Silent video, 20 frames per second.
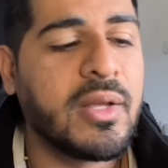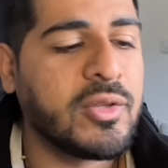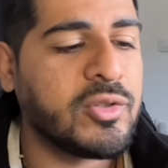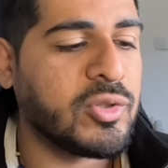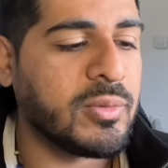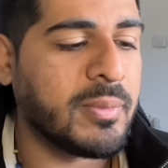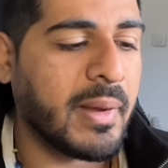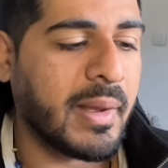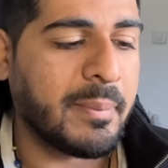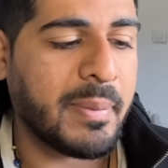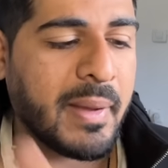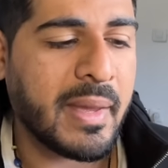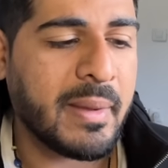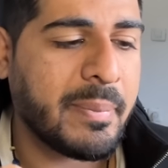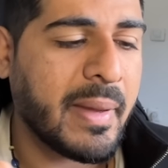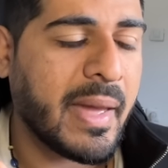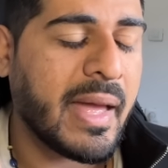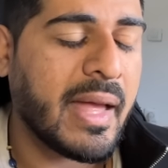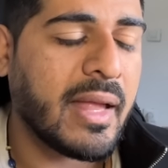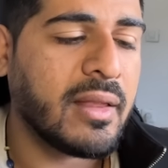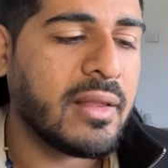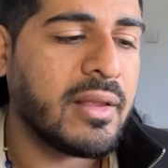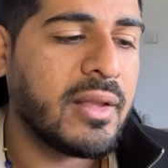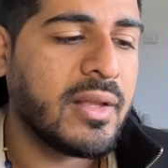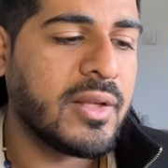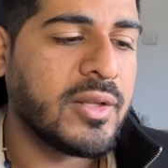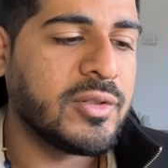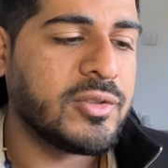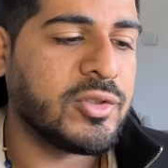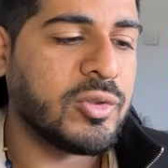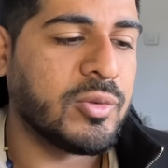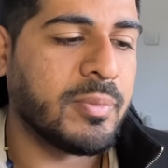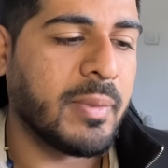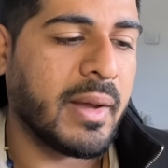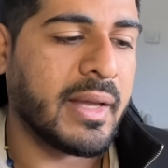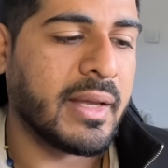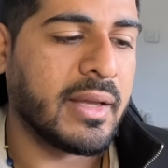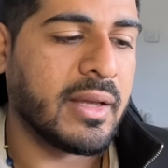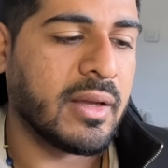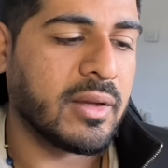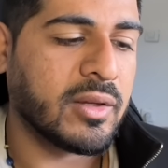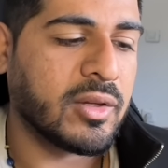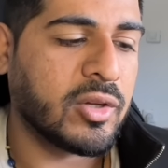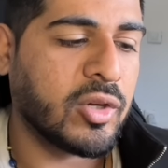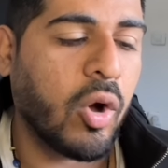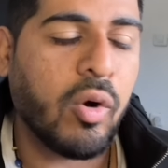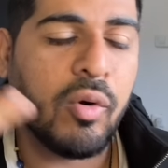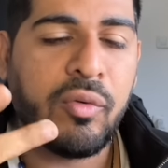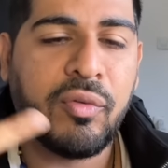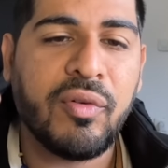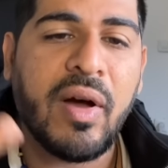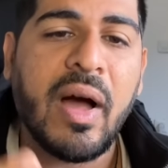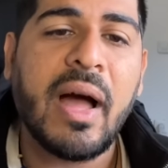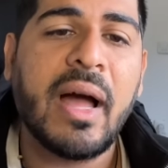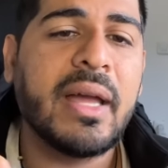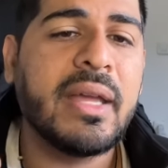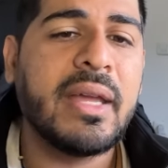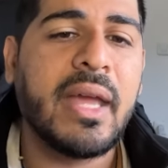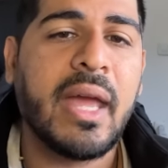to my PayPal, to my Ko-Fi,